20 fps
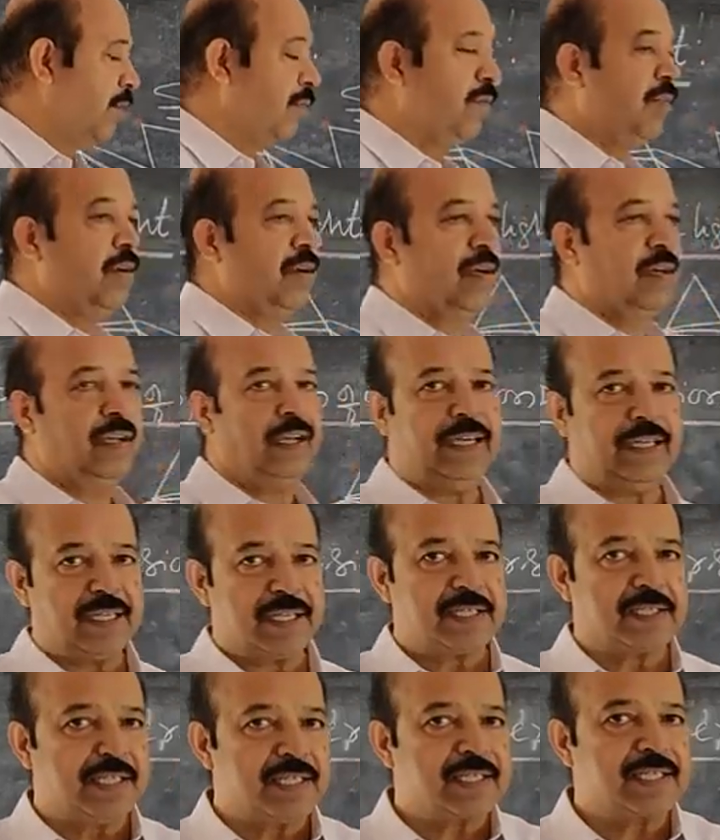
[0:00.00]
let
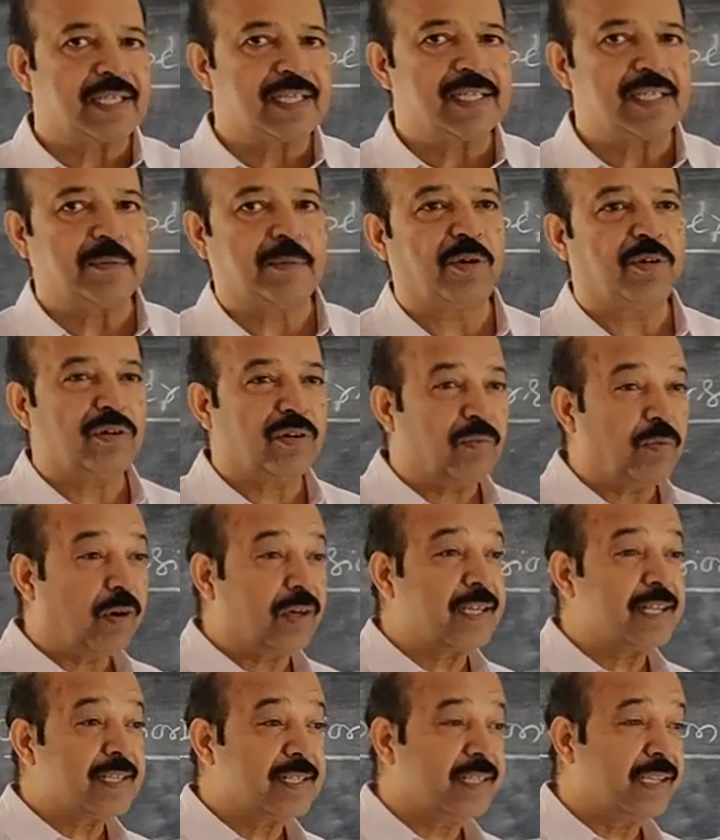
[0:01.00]
us discuss about
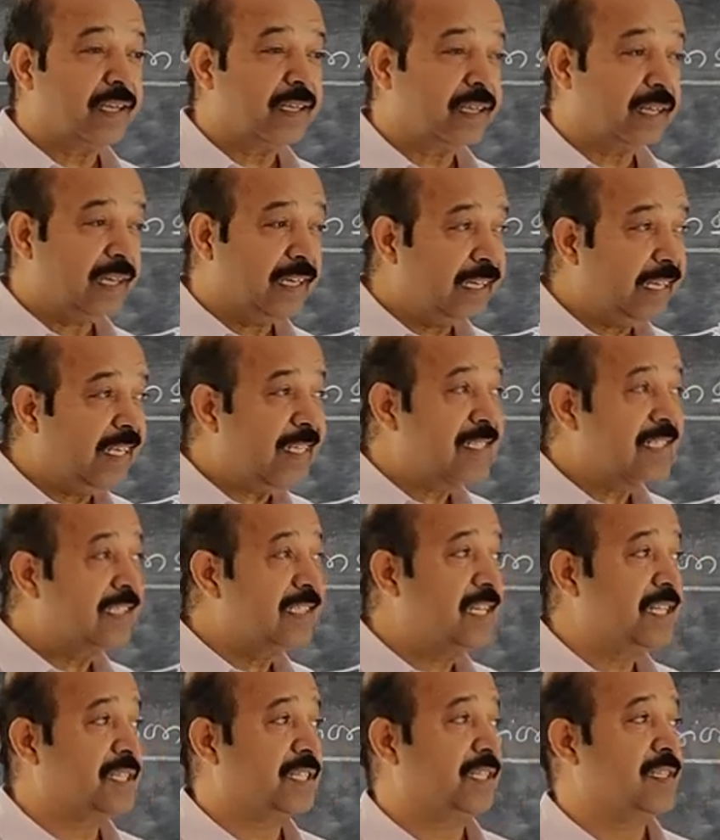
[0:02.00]
what is the
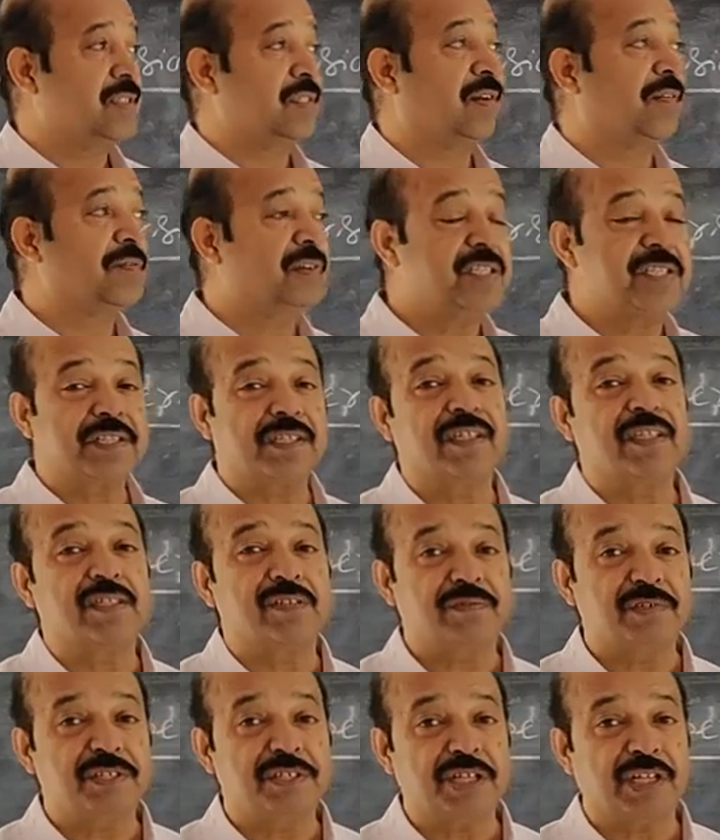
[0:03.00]
least distance of distinct
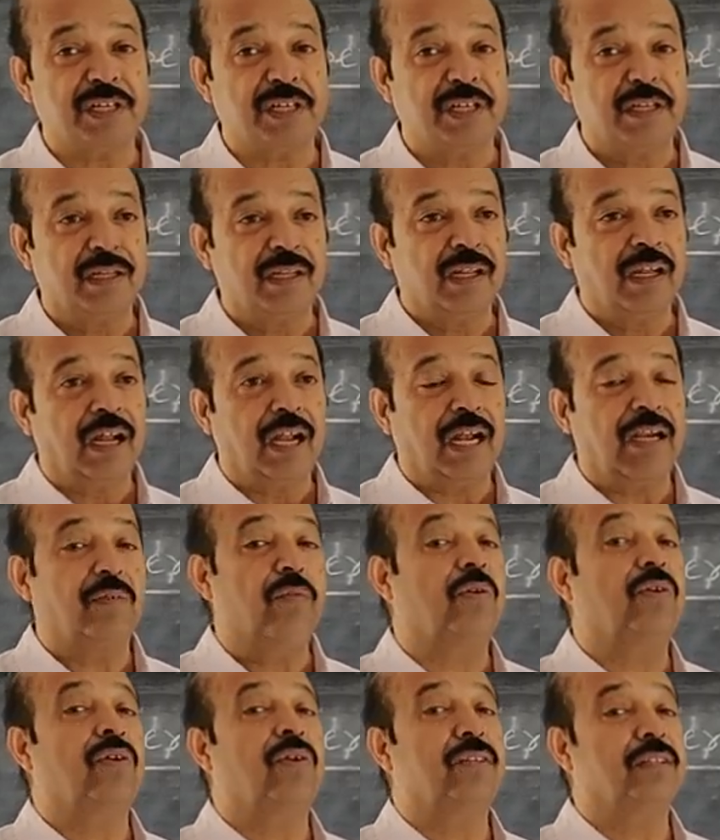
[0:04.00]
vision and
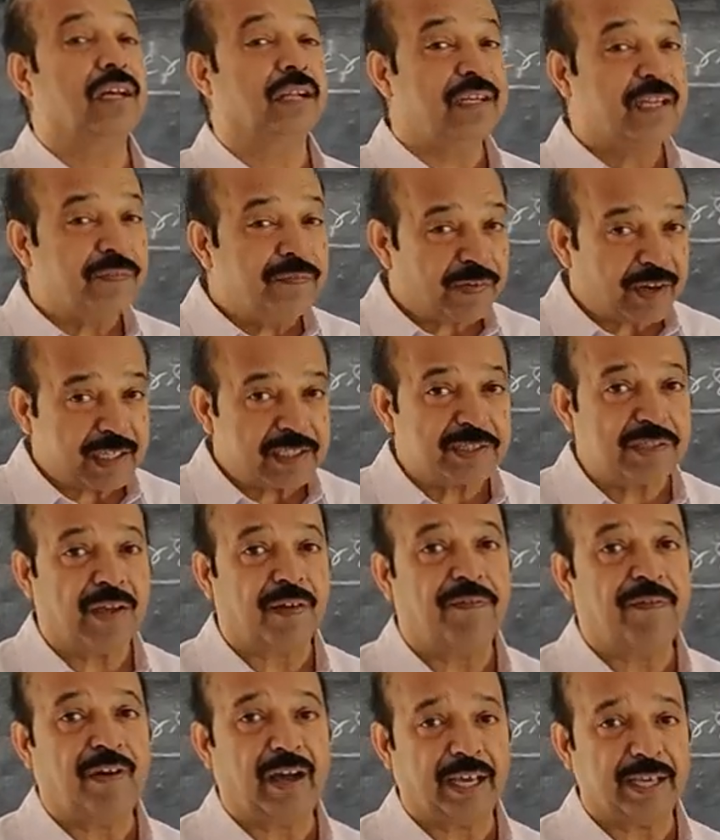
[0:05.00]
what are the defects
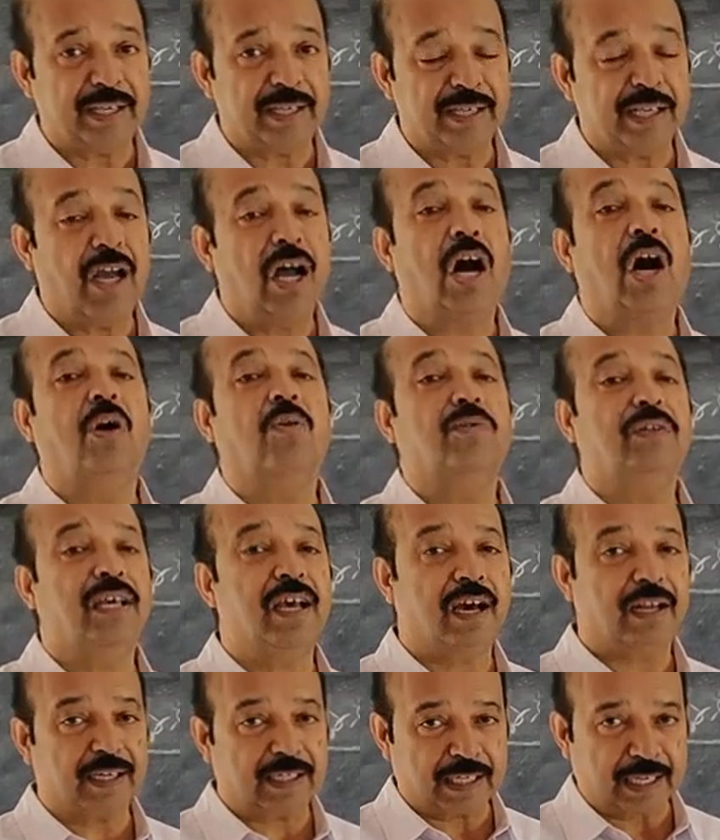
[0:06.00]
of eyes, how they
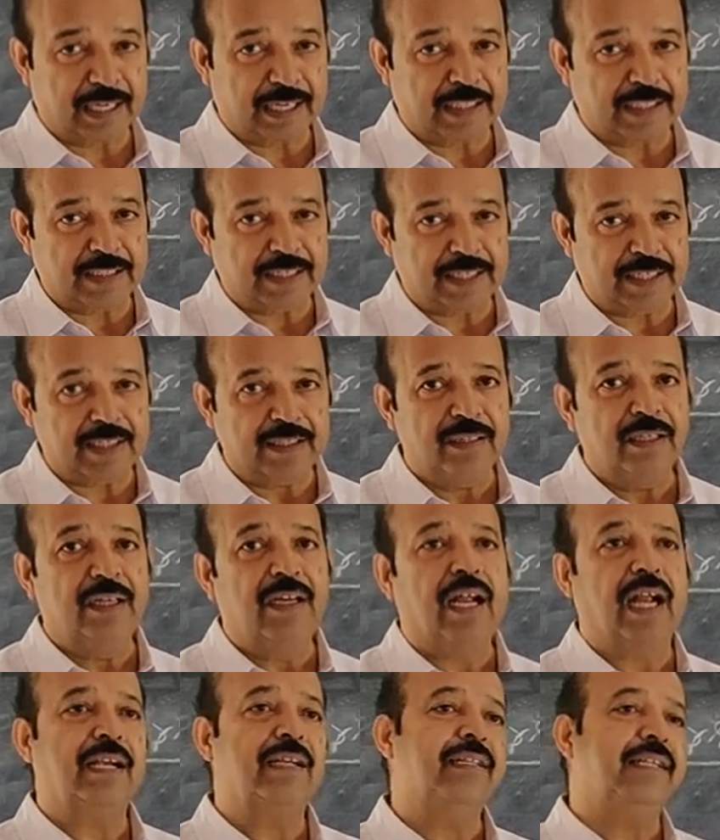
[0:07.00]
are corrected,
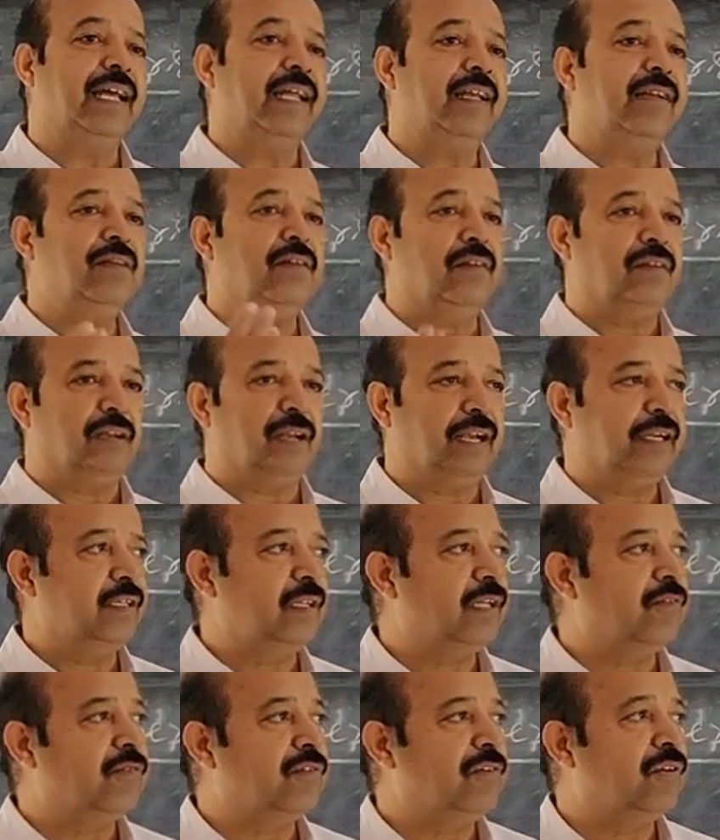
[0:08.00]
and then
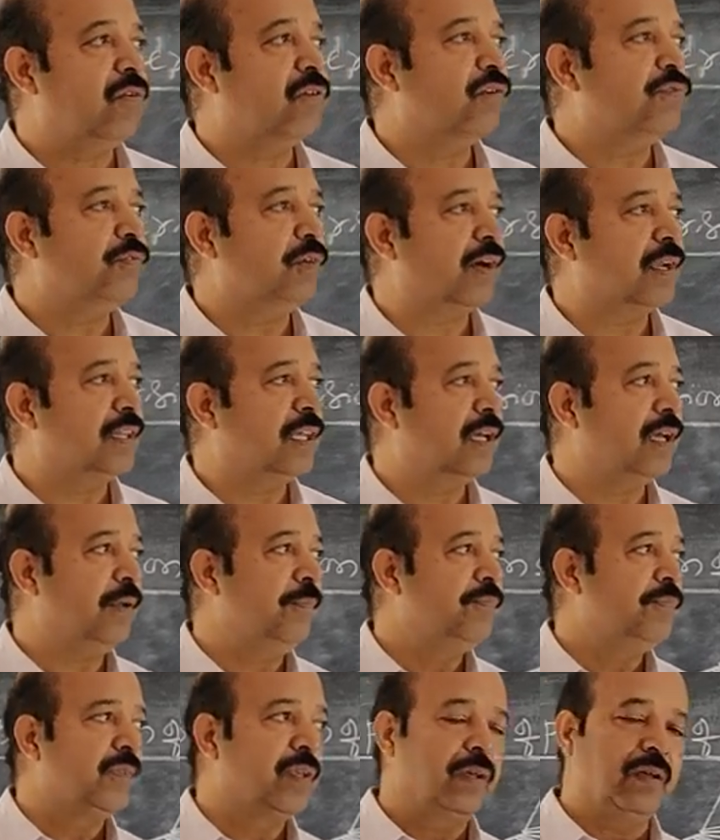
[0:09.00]
later we will go for the
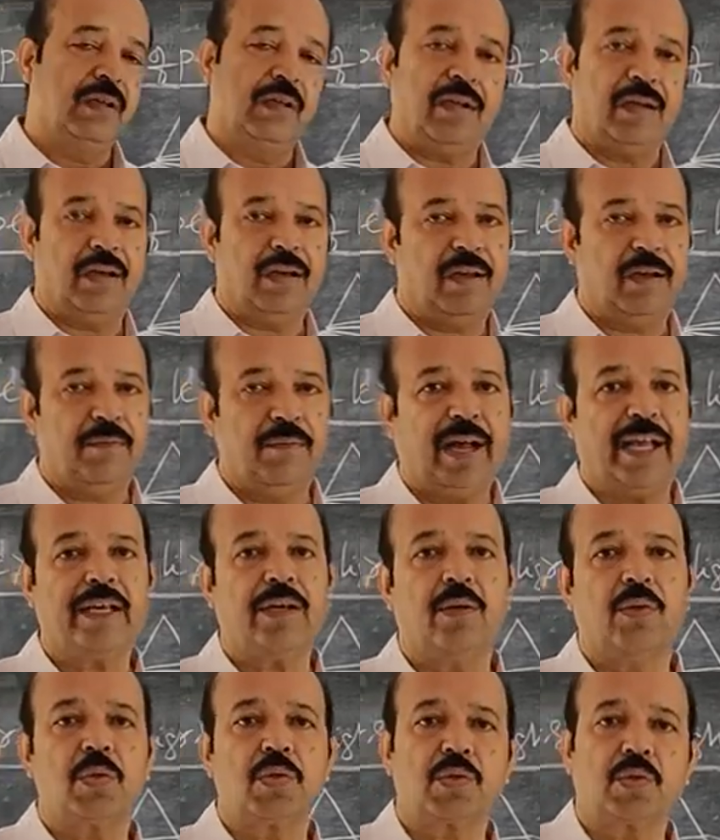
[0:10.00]

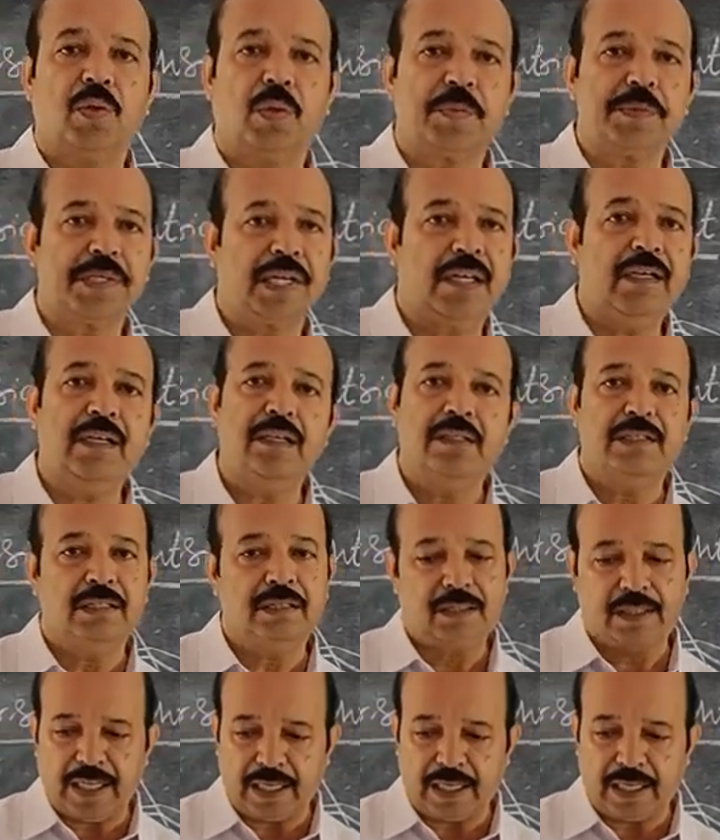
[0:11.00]
microscopes and